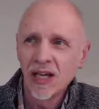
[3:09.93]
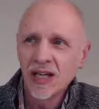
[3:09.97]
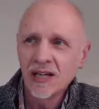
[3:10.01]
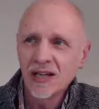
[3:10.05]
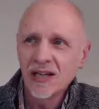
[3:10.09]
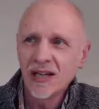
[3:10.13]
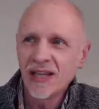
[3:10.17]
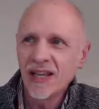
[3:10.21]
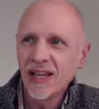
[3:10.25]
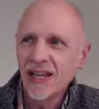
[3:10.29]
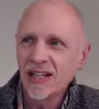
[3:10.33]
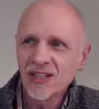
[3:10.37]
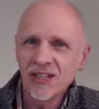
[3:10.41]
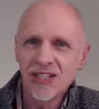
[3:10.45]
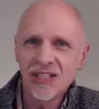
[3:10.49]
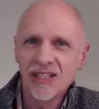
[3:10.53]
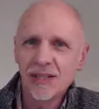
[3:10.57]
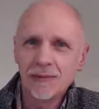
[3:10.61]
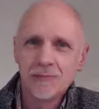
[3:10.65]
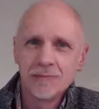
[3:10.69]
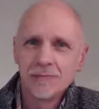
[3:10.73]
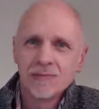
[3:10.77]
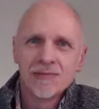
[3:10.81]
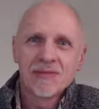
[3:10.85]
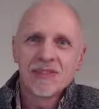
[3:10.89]
that
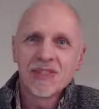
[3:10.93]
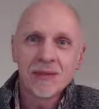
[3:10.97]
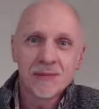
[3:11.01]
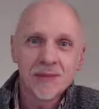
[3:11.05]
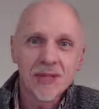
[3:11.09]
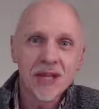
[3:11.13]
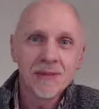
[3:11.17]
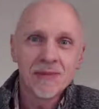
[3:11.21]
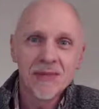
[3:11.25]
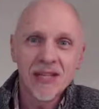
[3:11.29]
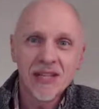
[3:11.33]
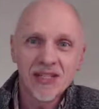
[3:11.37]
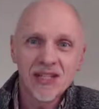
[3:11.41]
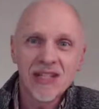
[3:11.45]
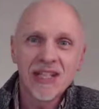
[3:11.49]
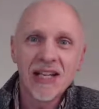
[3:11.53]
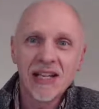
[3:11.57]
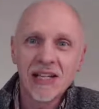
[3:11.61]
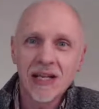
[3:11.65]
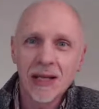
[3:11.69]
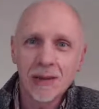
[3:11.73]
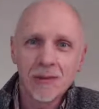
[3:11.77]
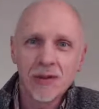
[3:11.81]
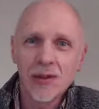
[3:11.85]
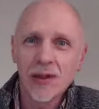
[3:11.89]
they sometimes
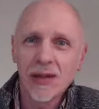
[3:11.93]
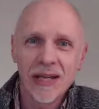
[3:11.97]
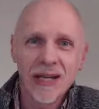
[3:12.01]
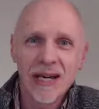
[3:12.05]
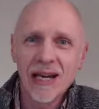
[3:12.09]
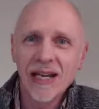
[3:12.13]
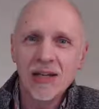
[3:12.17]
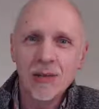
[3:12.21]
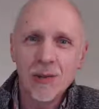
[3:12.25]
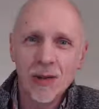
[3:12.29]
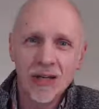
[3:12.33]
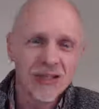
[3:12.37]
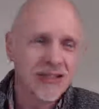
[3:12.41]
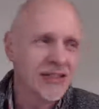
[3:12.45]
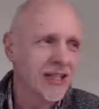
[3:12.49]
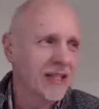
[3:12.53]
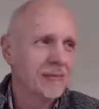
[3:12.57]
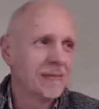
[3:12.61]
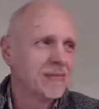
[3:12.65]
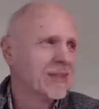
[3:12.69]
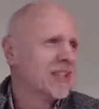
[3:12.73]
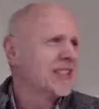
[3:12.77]
end up doing it anyway and say,